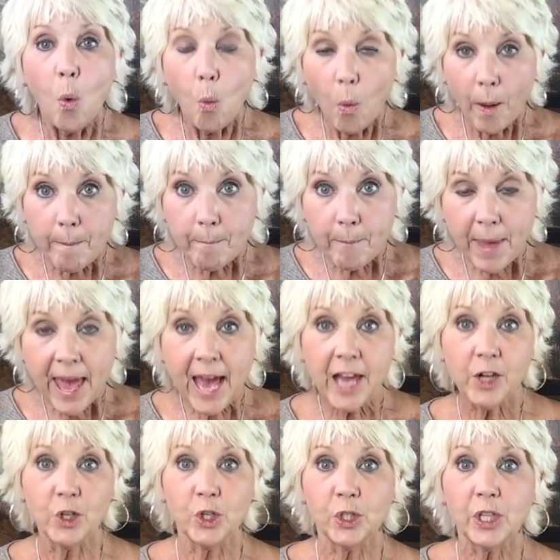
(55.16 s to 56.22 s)
What
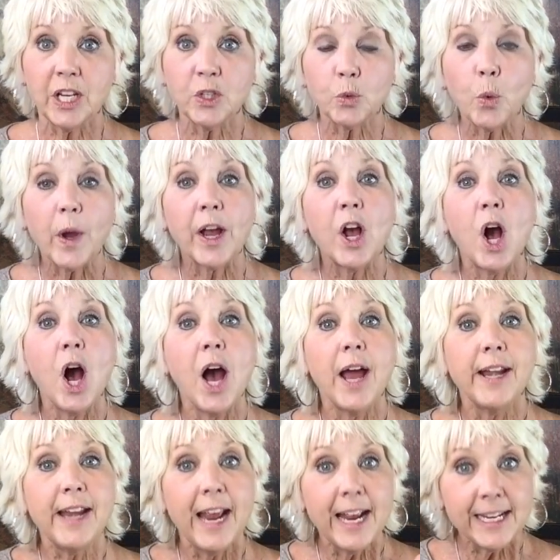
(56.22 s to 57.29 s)
matters is what
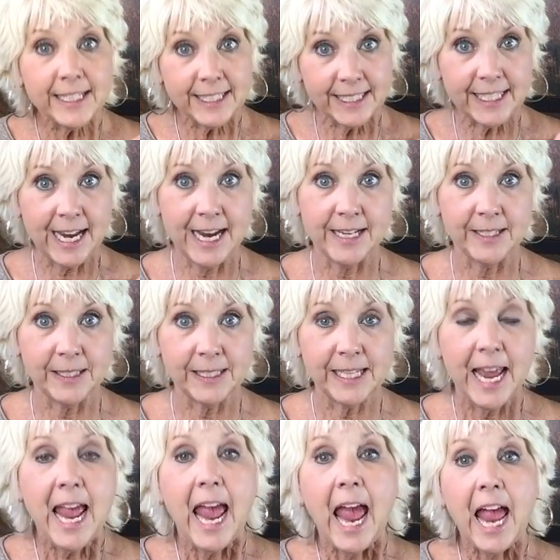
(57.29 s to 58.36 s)
God says.
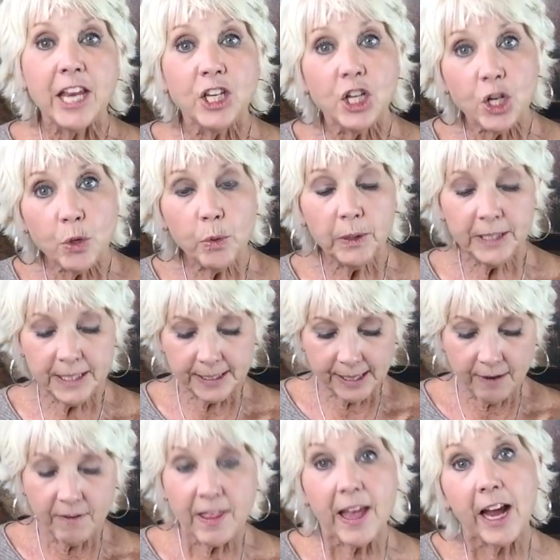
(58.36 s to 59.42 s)
And you will
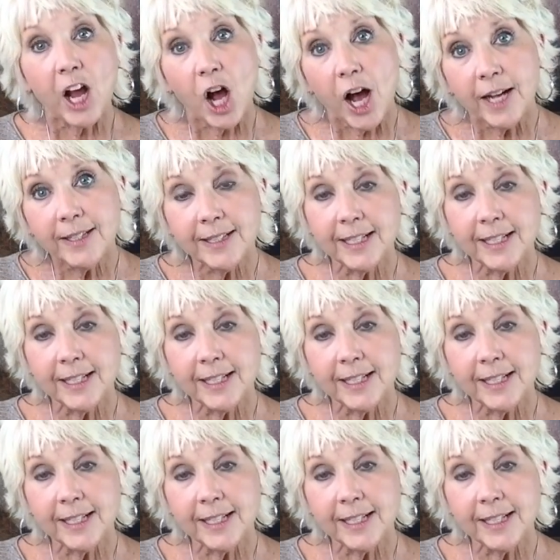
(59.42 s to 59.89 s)
discover that God